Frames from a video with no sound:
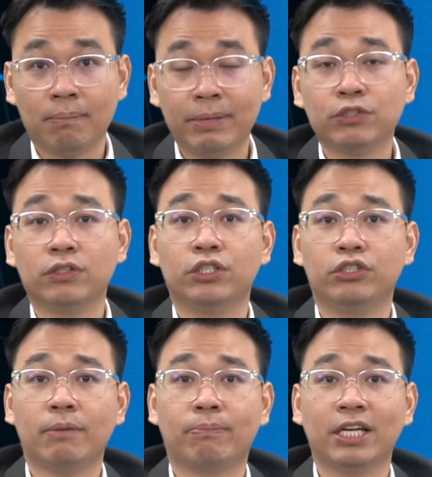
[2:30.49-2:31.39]
based on the
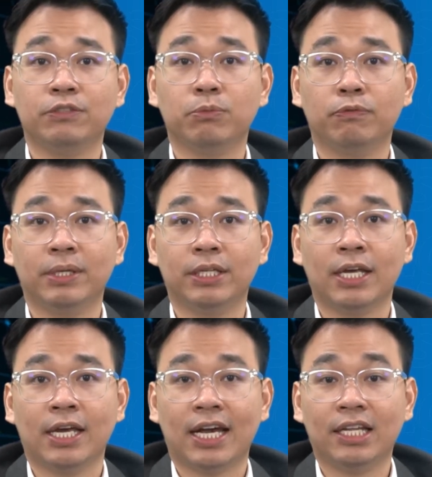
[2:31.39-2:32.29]
share price movement
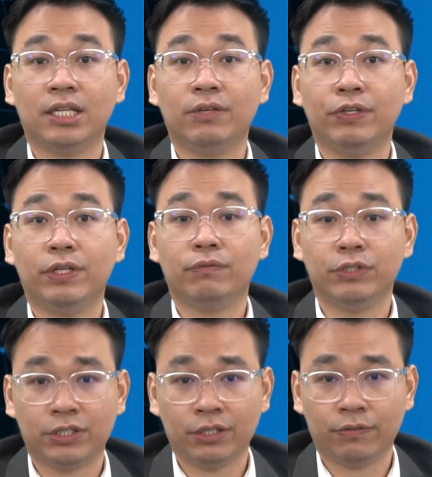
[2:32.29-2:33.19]
and the dividend
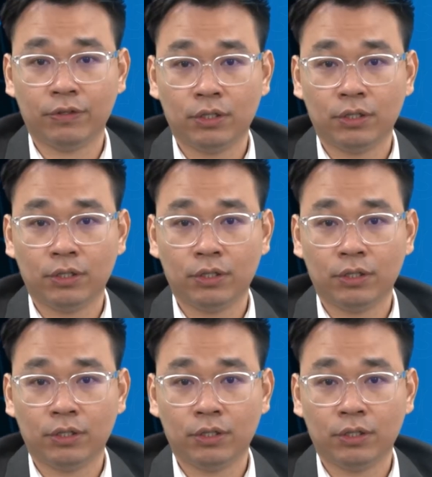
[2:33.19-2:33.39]
received.